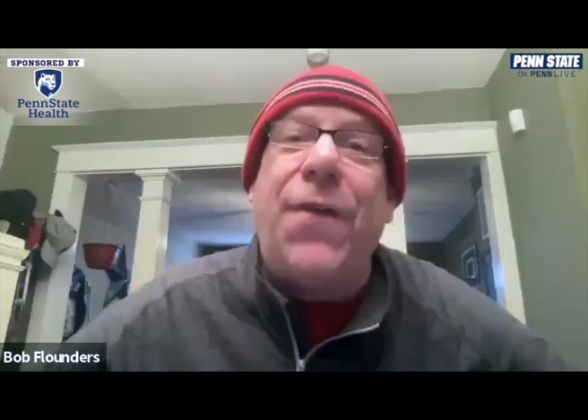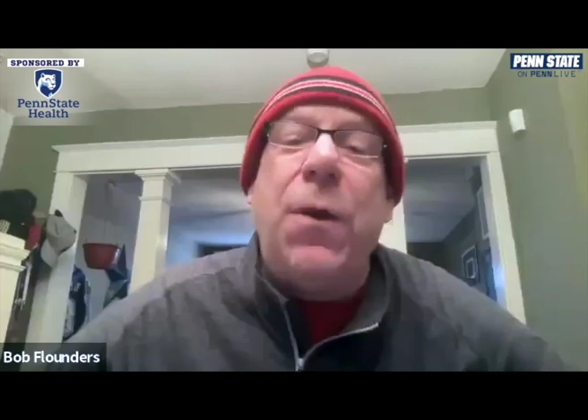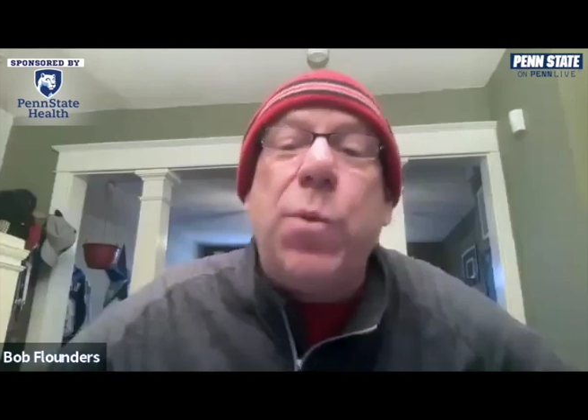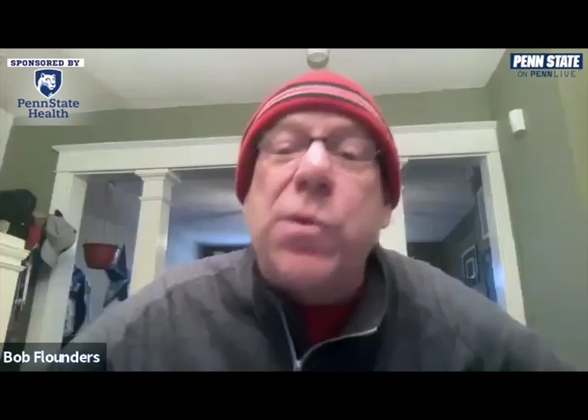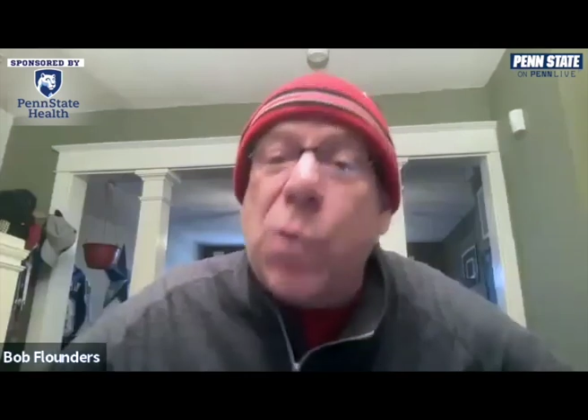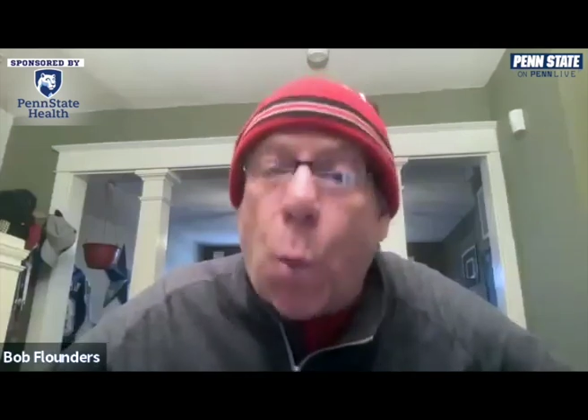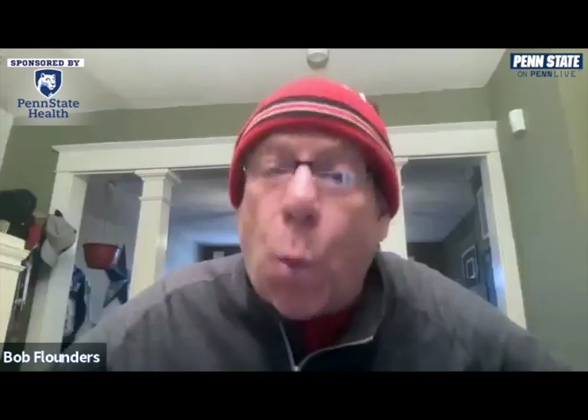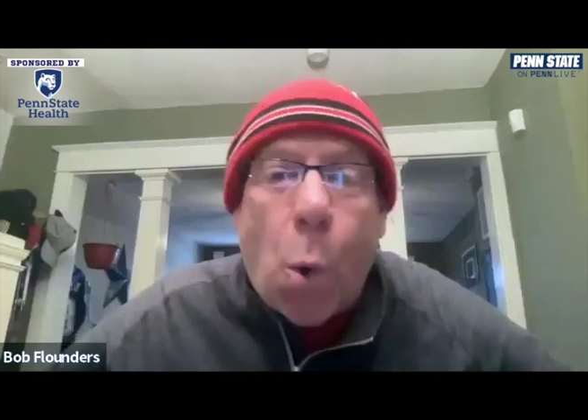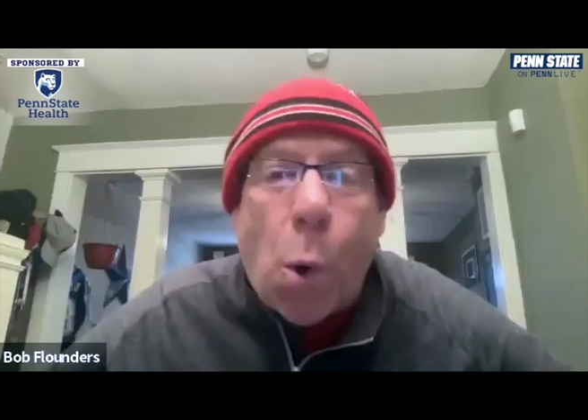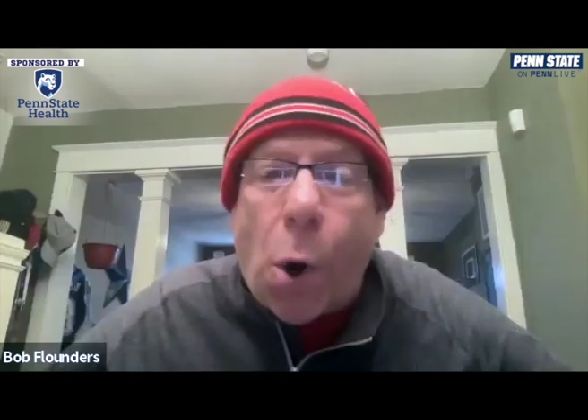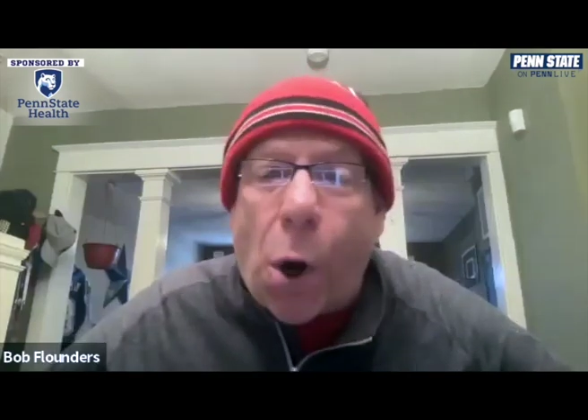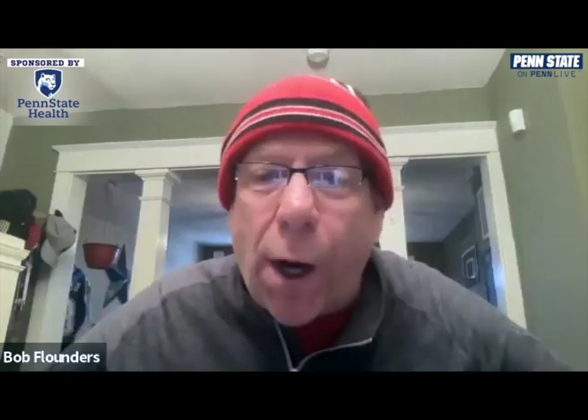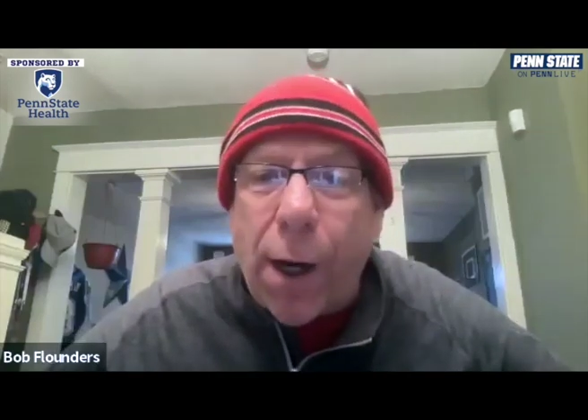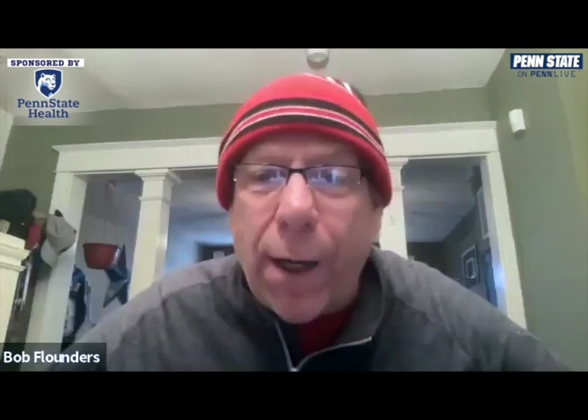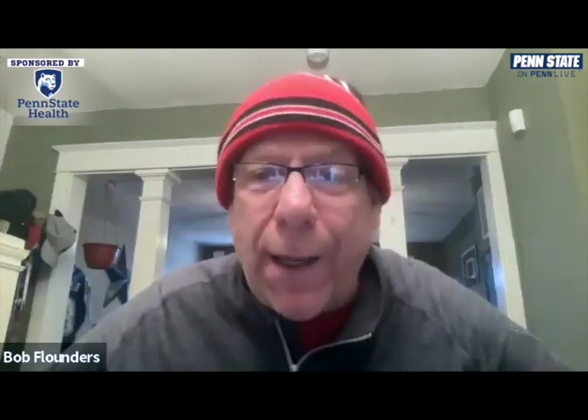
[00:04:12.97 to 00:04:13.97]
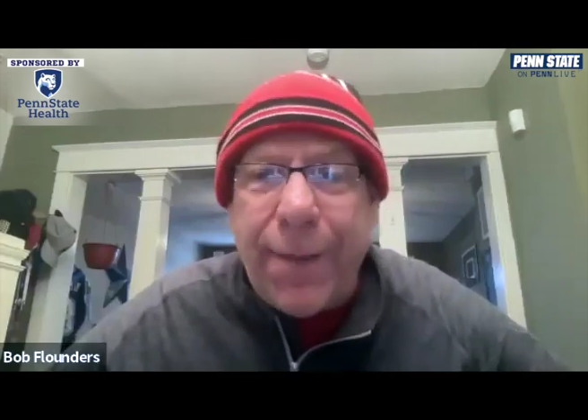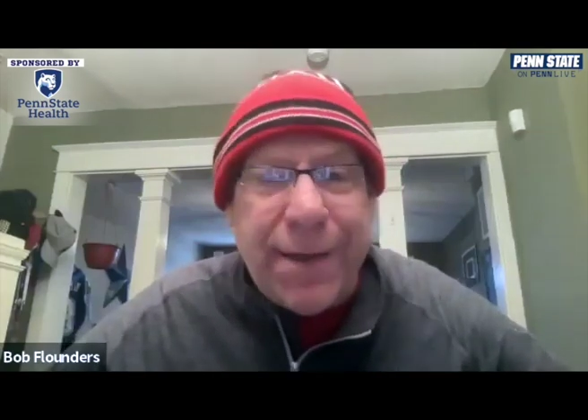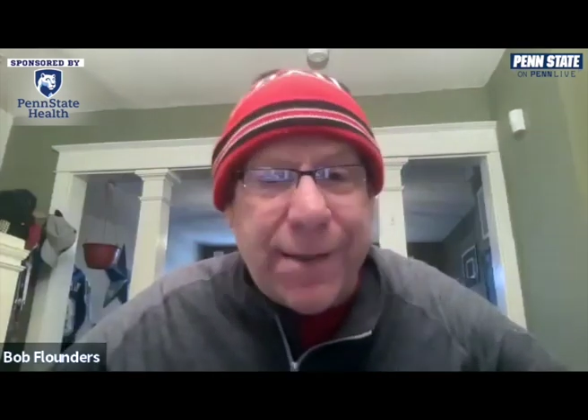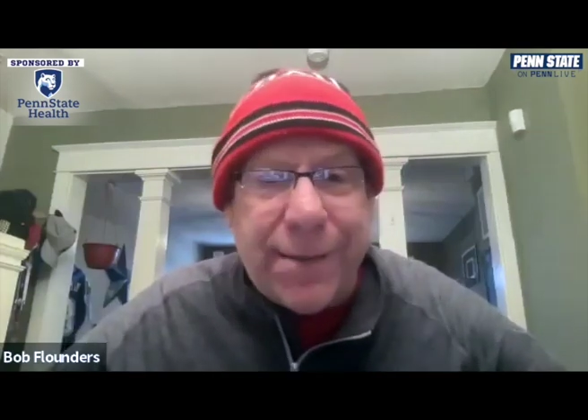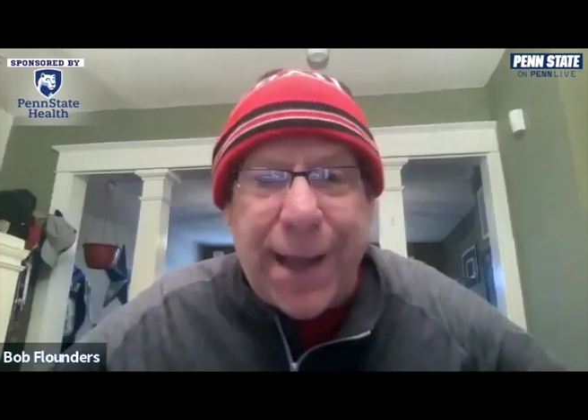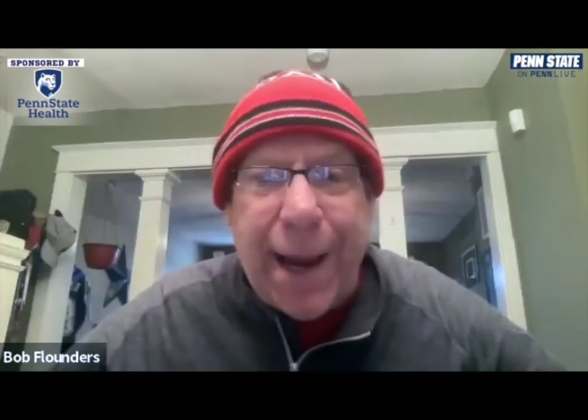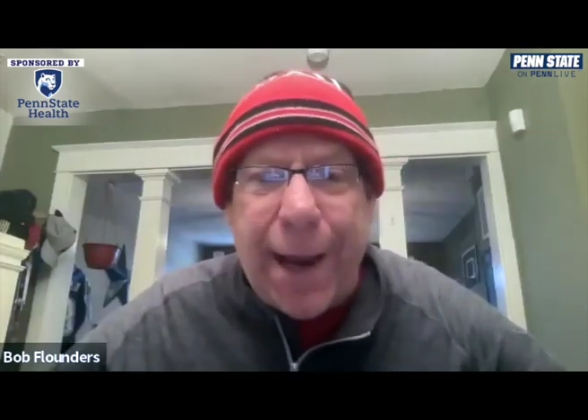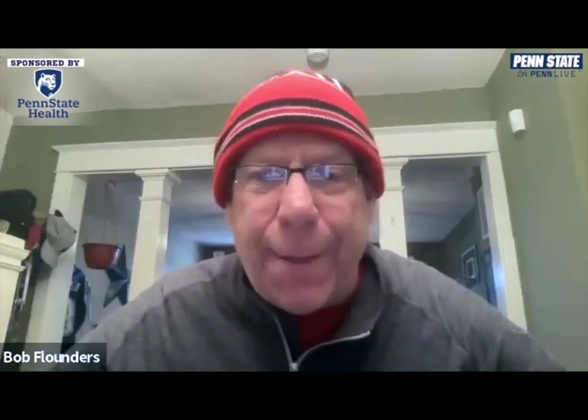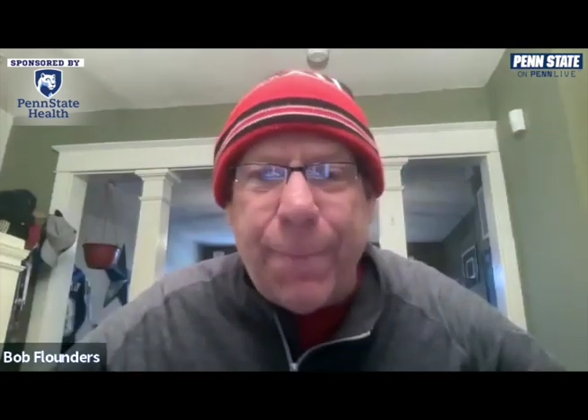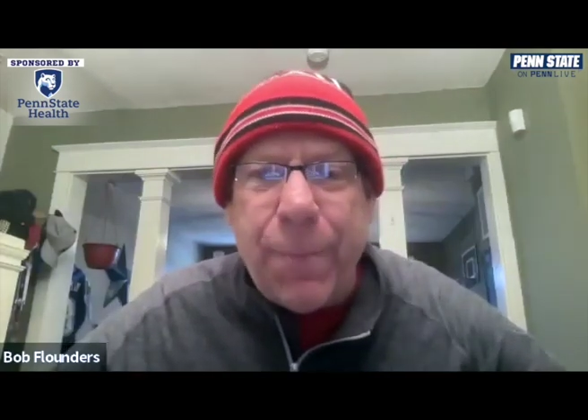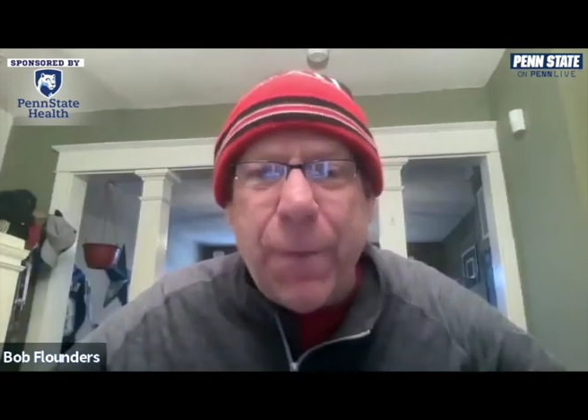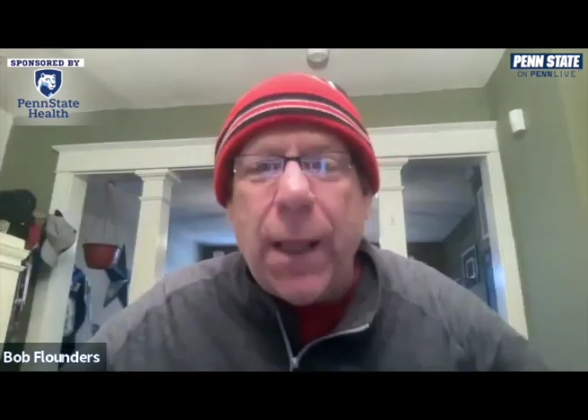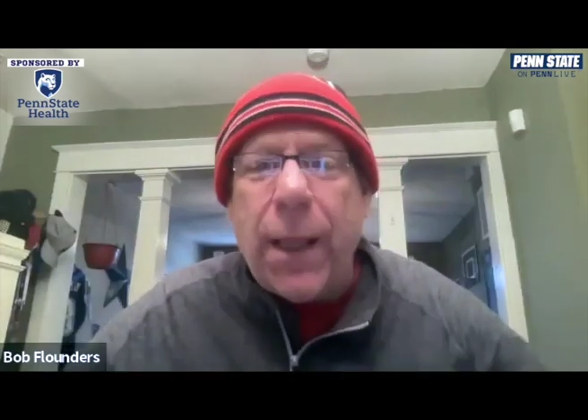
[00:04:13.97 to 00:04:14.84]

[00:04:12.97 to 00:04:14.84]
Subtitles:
it was a war in this game.